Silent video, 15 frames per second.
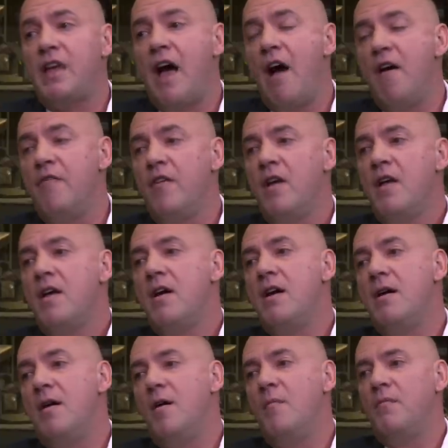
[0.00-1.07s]
have
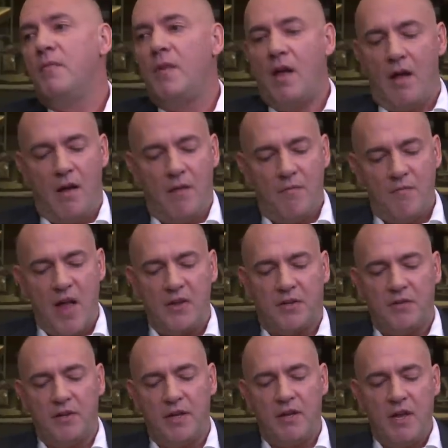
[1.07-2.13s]
um, uh,
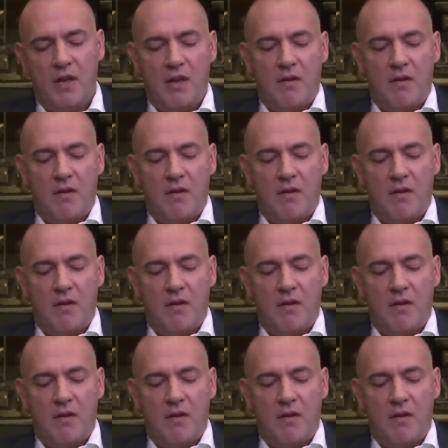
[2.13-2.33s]
basically